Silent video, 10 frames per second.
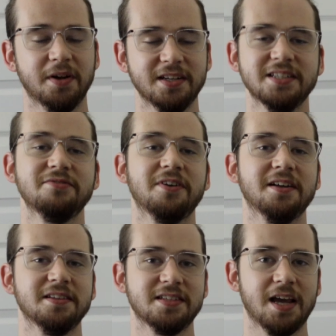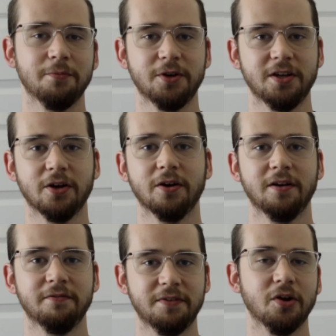but I did find this camera gear
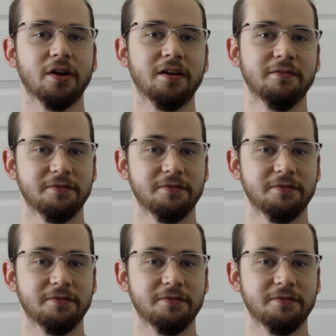very,